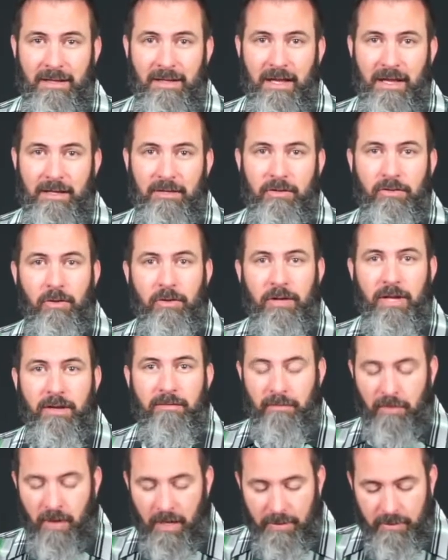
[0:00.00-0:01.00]
And you're looking
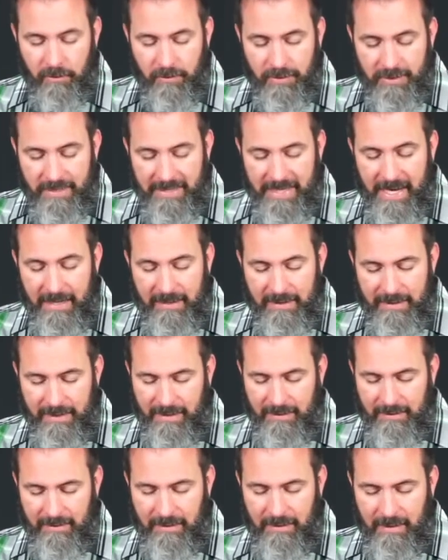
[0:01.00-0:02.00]
for
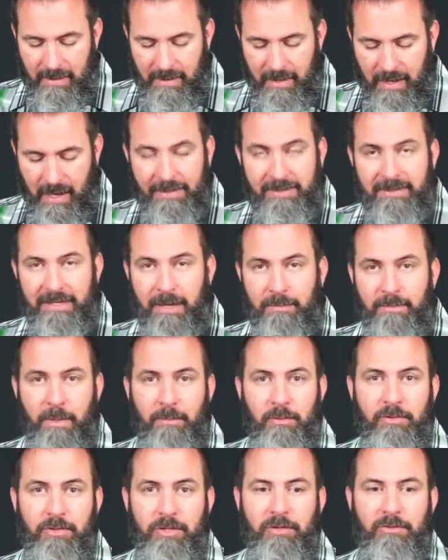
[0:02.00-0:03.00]
understanding. And step
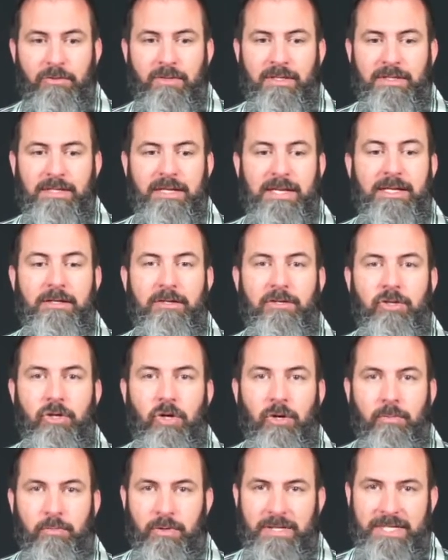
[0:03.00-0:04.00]
number two is
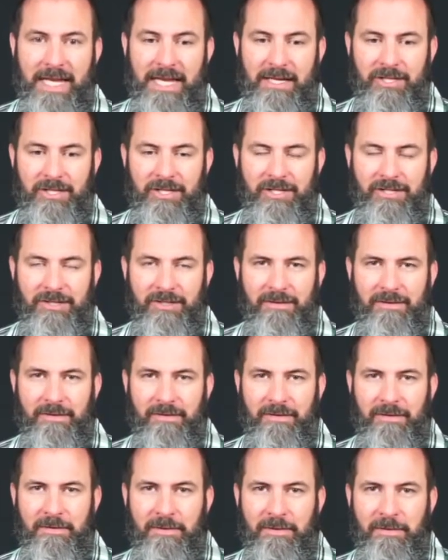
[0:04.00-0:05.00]
interpretation.
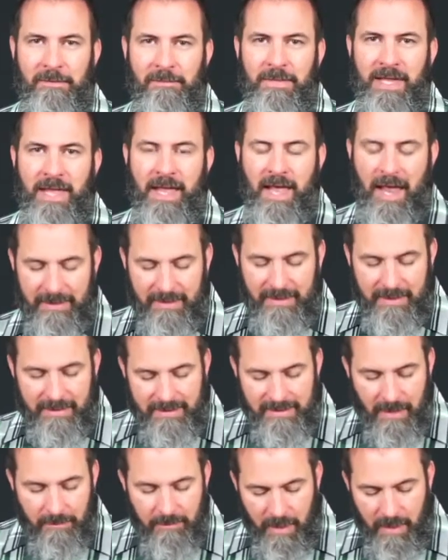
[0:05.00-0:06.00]
And then
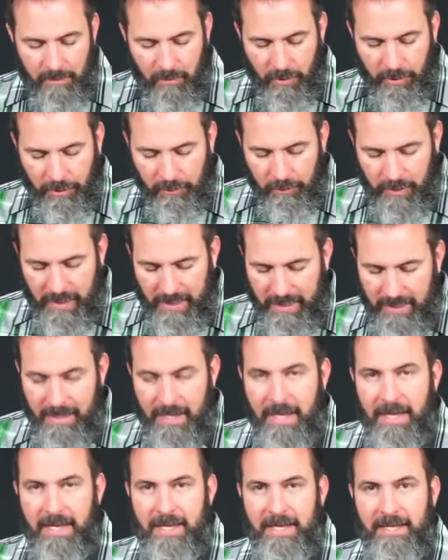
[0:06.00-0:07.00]
step number three,
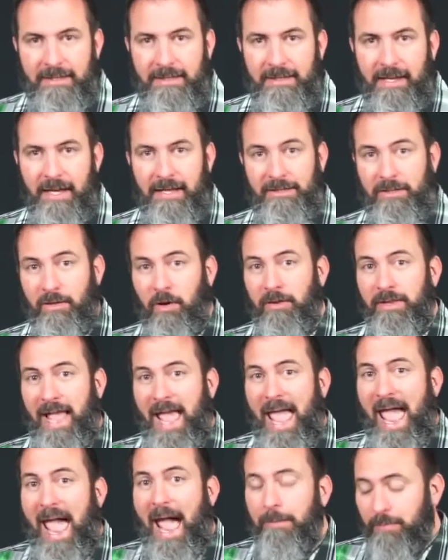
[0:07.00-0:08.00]
it's called
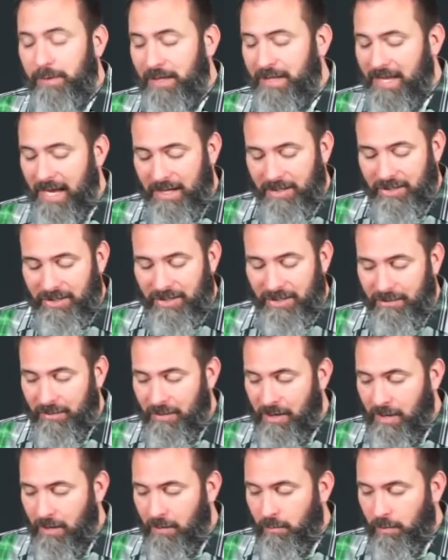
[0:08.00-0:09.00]
application,
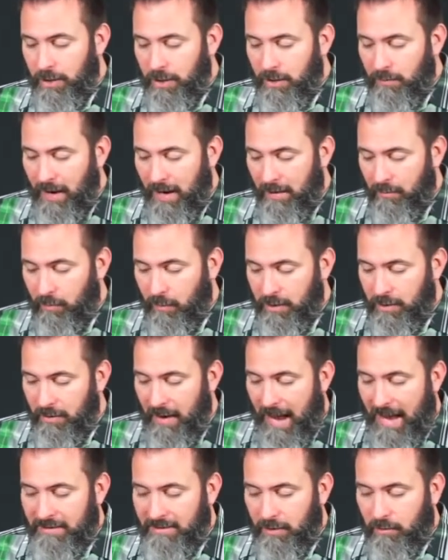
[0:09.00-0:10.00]
where you
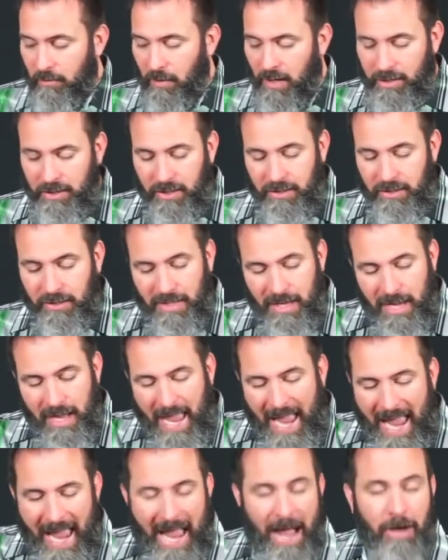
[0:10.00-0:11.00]
ask the question,
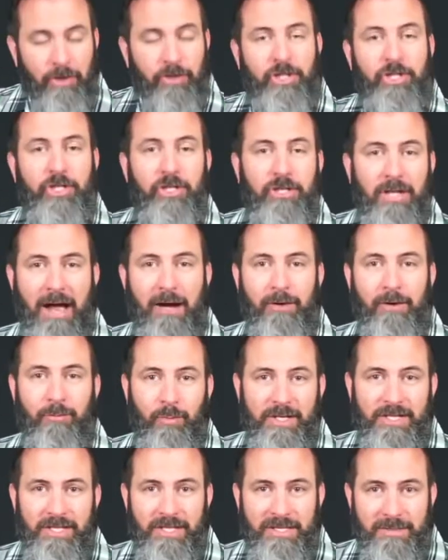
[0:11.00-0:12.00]
how should I
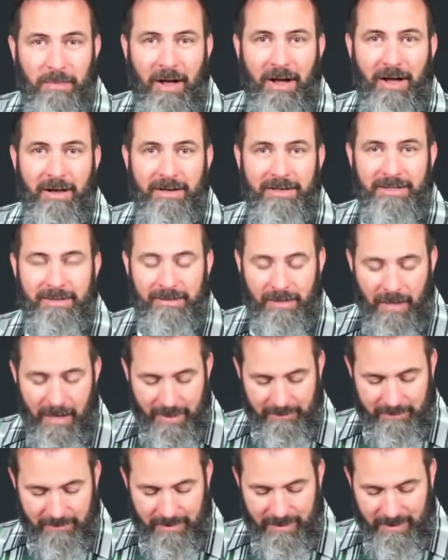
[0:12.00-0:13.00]
respond in light
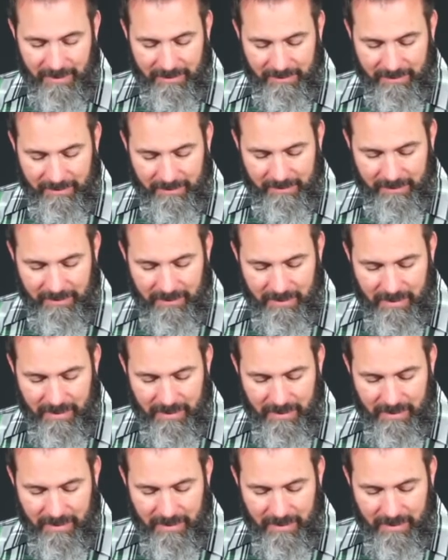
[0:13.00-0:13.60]
of this?